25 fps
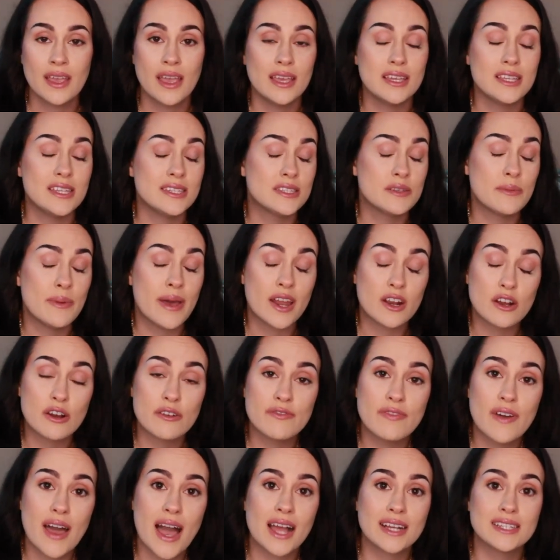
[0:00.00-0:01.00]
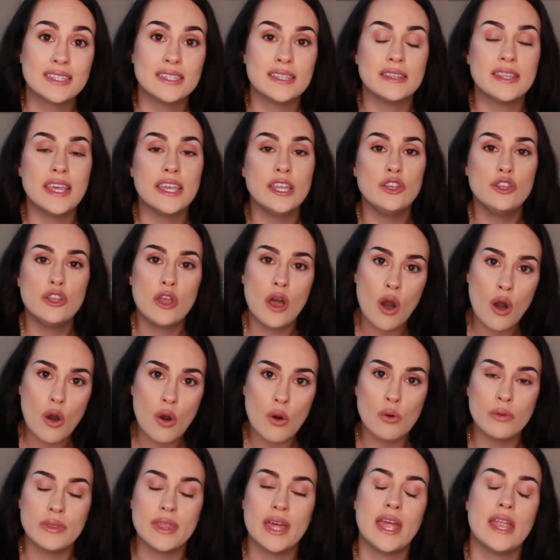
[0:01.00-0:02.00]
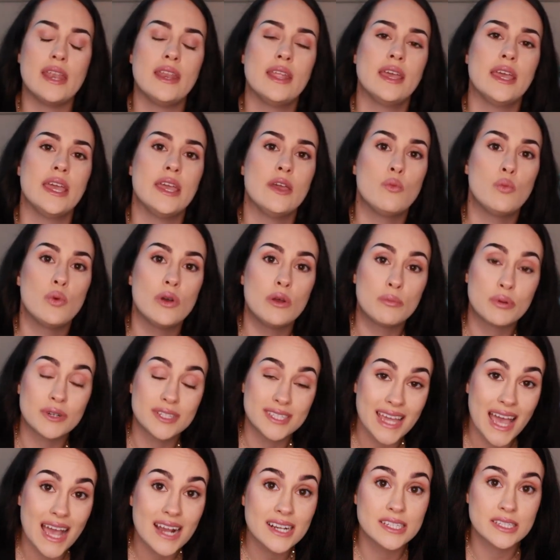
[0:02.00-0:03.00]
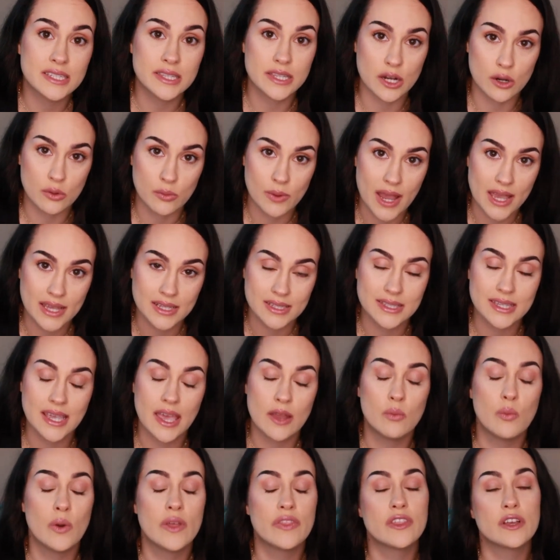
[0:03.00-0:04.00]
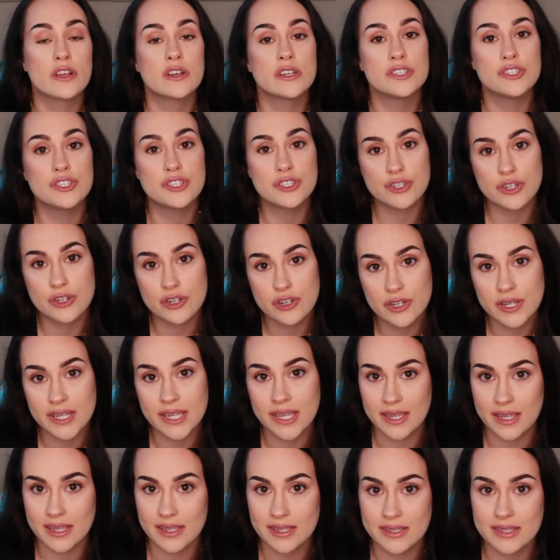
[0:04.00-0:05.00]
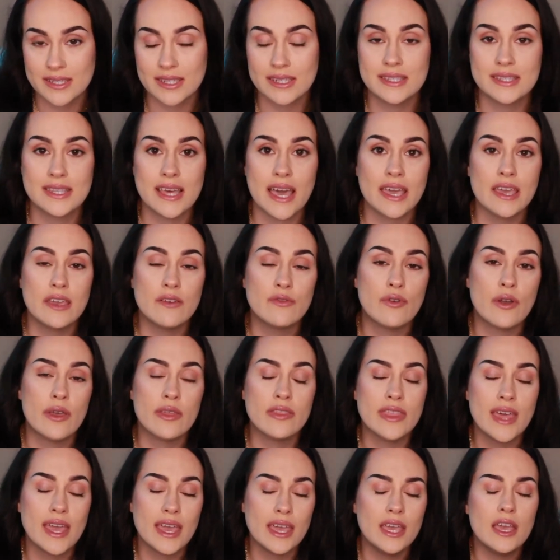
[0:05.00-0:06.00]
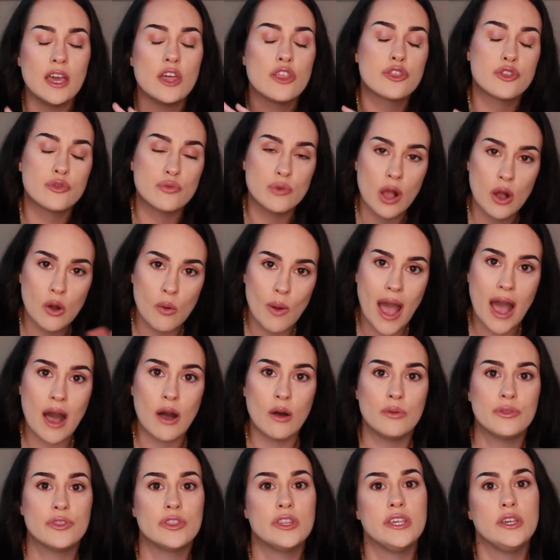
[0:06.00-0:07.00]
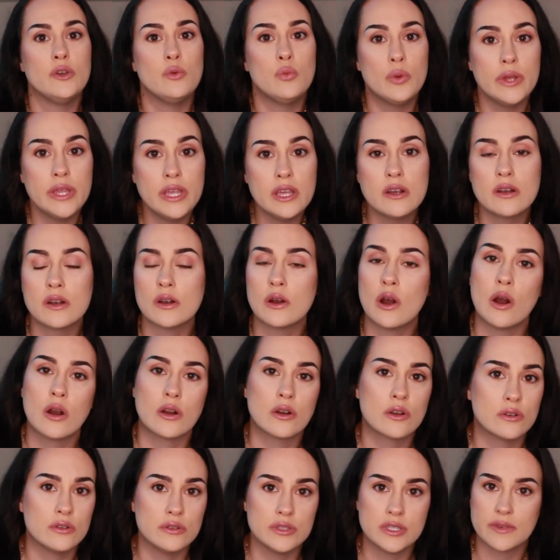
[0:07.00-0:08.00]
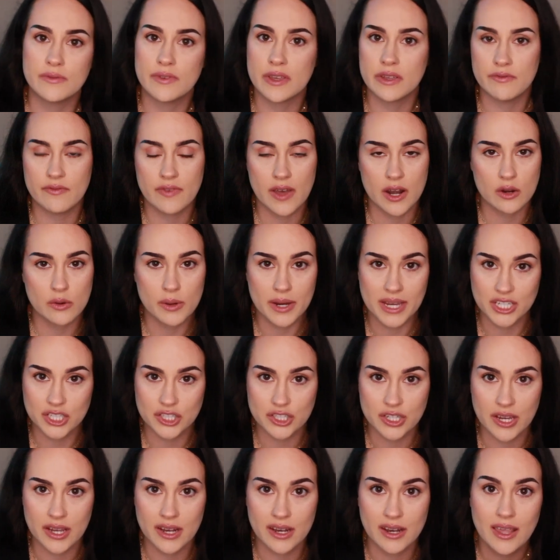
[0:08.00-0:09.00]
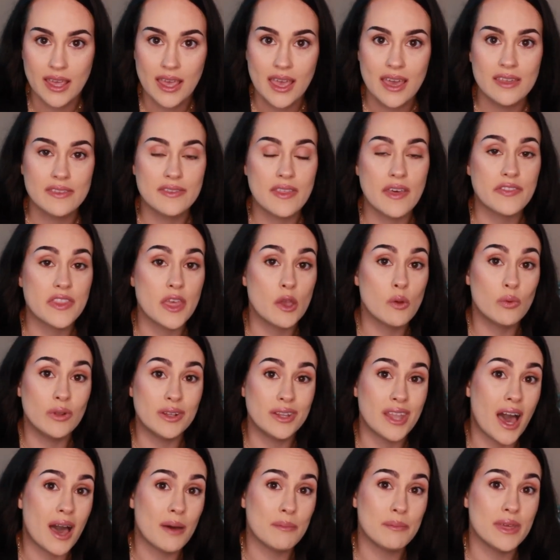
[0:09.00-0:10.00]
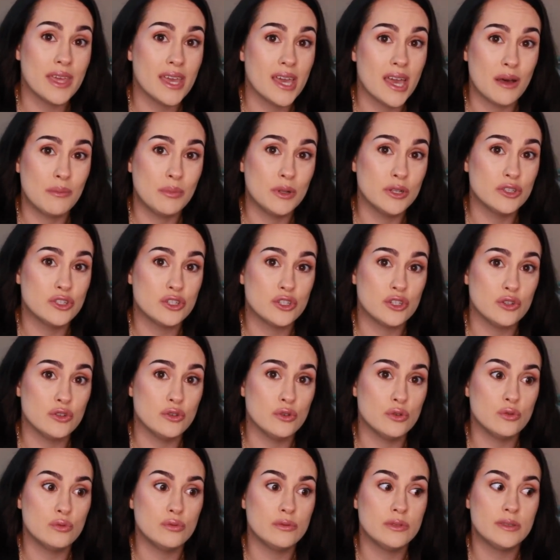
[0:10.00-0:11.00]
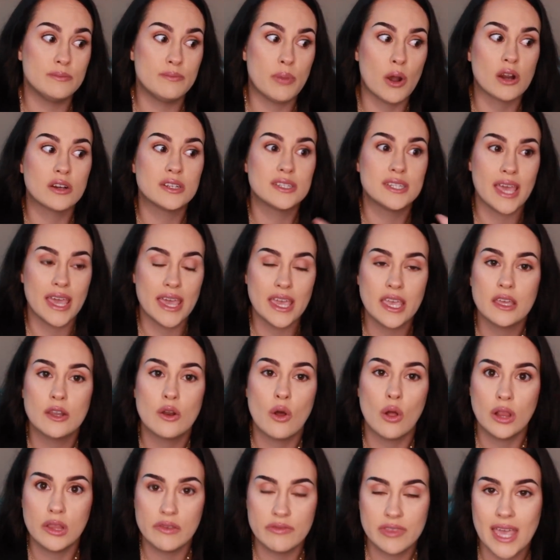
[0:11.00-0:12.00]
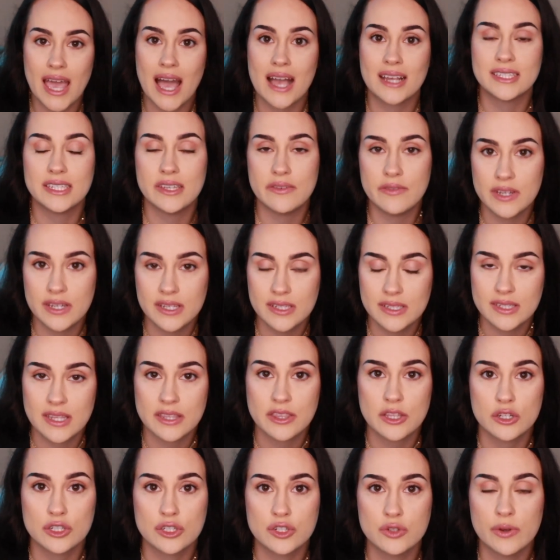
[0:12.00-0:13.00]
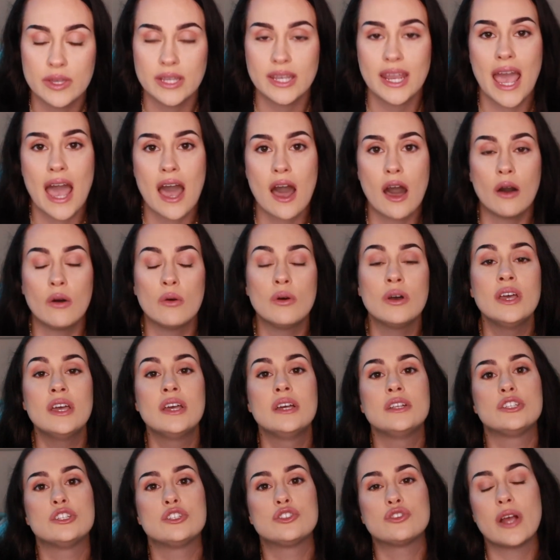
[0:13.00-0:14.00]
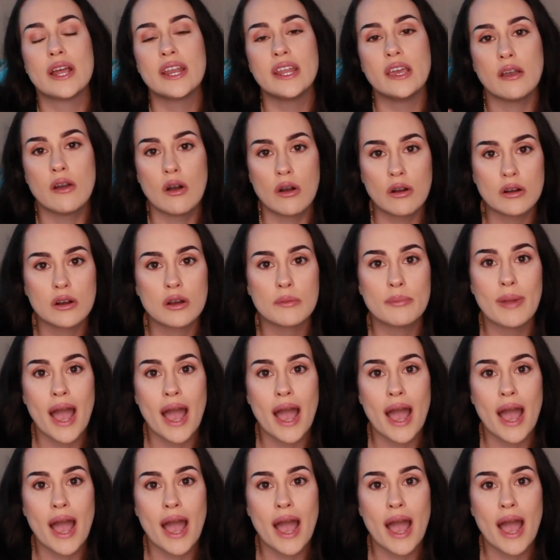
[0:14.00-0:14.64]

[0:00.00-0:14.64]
As a matter of fact, they know that it will protect their rights, and what their concern is, is that if they throw out the weaker Articles of Confederation, that they will not be able to partake in all of the activities that they're doing now to try to garner